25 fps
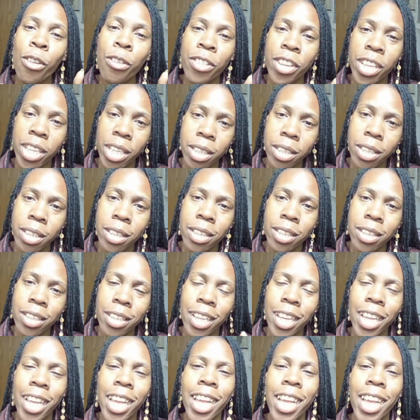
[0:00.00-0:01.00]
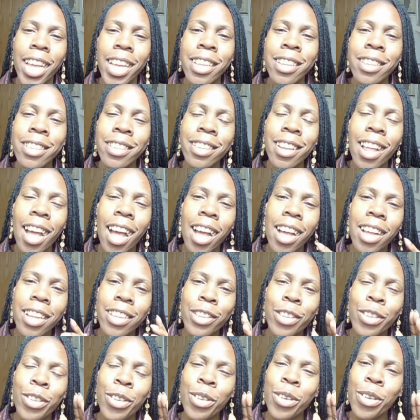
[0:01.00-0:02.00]
it is
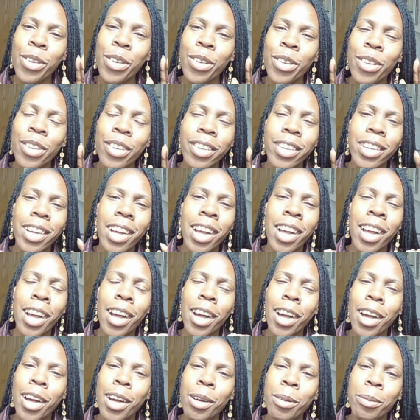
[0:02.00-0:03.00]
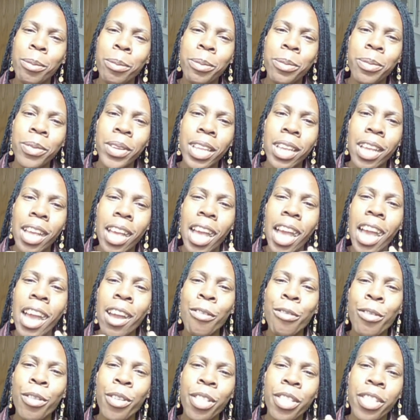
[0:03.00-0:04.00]
that, you know,
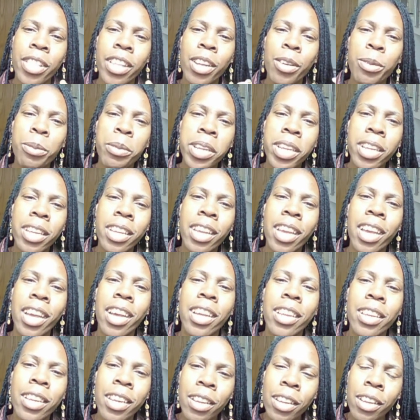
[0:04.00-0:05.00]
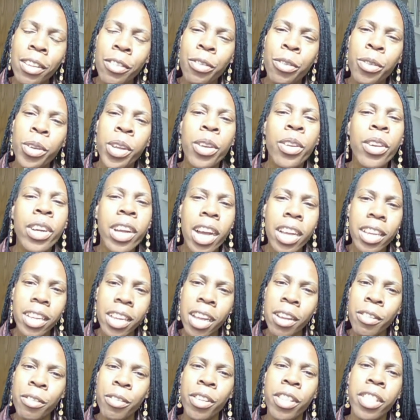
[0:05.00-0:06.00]
everything we can, if we look at
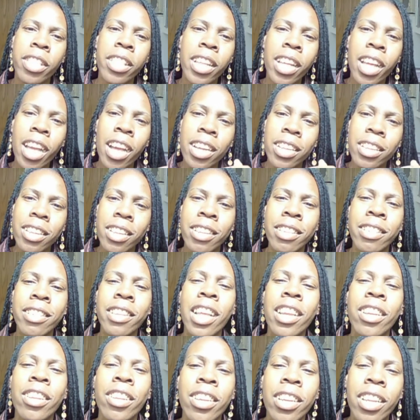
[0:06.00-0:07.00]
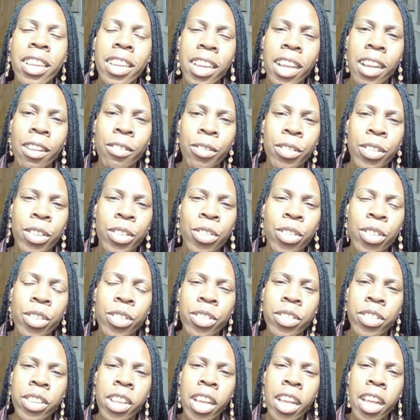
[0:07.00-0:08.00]
everything at a cellular level,
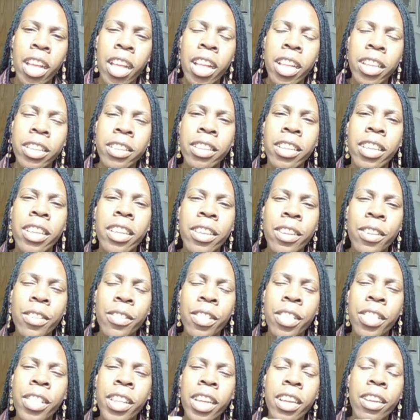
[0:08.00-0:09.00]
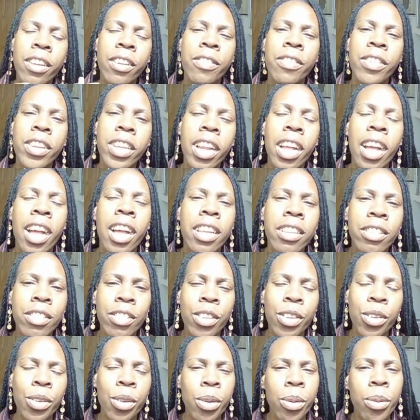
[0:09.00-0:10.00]
just think of it
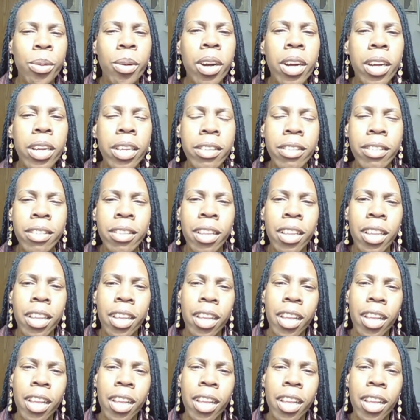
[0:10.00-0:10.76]
as, you know what,